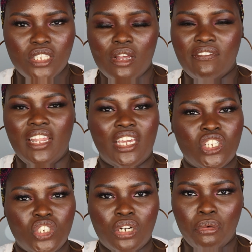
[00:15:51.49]
So I feel like
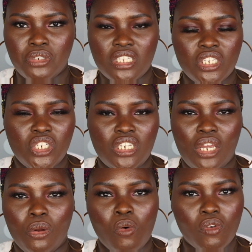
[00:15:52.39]
in general just the
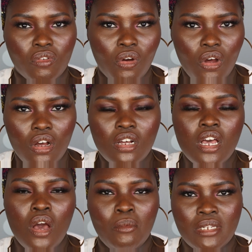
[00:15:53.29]
shade overall
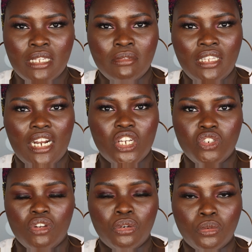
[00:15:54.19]
was something that I
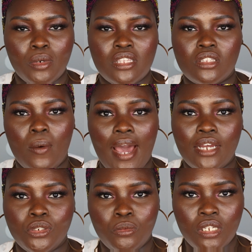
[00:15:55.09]
struggled with. So
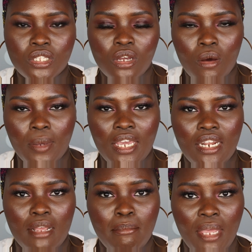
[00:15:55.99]
I do need to go
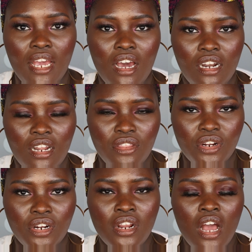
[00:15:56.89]
in and pick
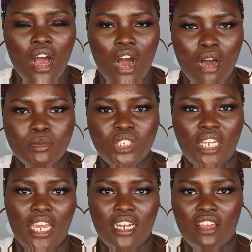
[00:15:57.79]
another
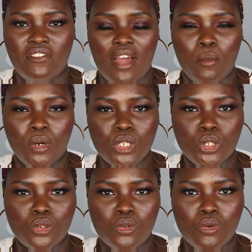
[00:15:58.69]
shade if I were
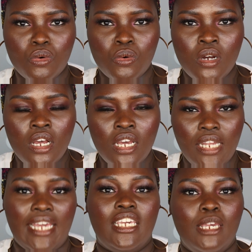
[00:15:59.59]
to
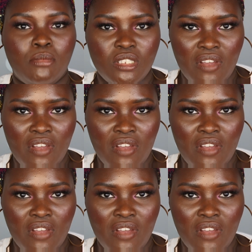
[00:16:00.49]
like keep this